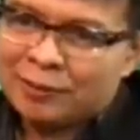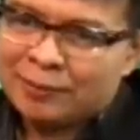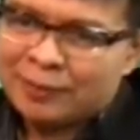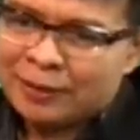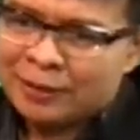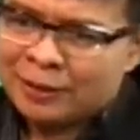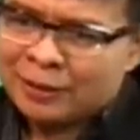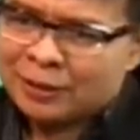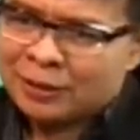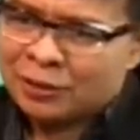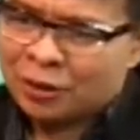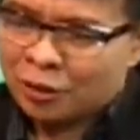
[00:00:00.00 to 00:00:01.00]
Is
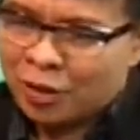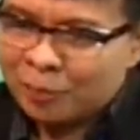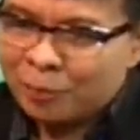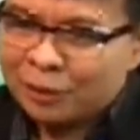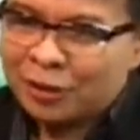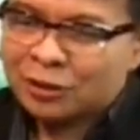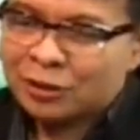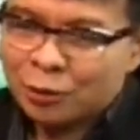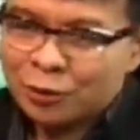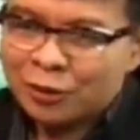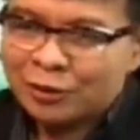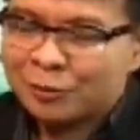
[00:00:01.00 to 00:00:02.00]
corporate social
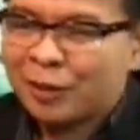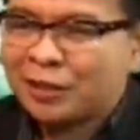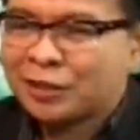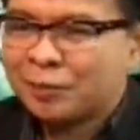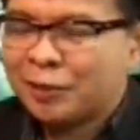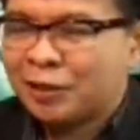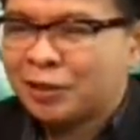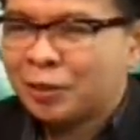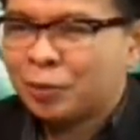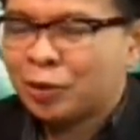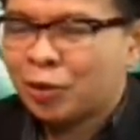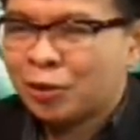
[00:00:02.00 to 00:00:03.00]
responsibility would
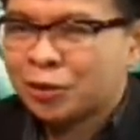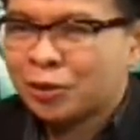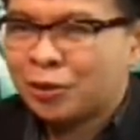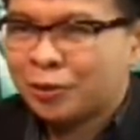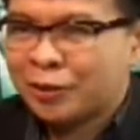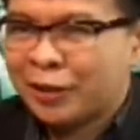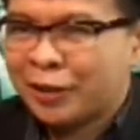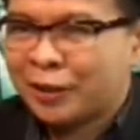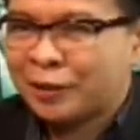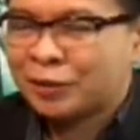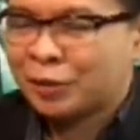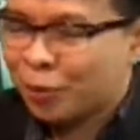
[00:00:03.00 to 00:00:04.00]
also looking at
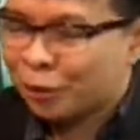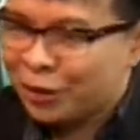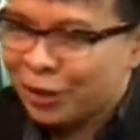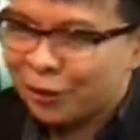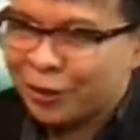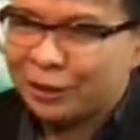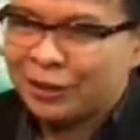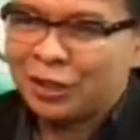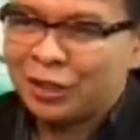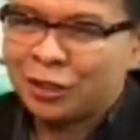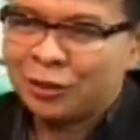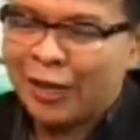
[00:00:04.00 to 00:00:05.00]
supporting organization
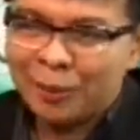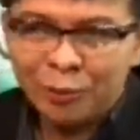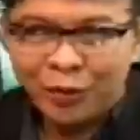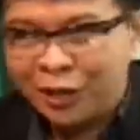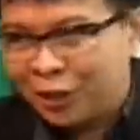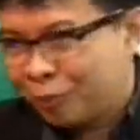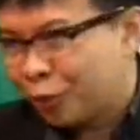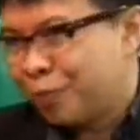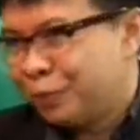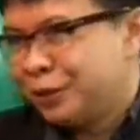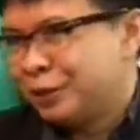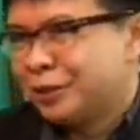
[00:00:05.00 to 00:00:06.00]
advocating for
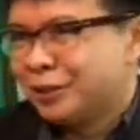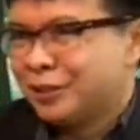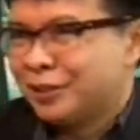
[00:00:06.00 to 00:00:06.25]
peace.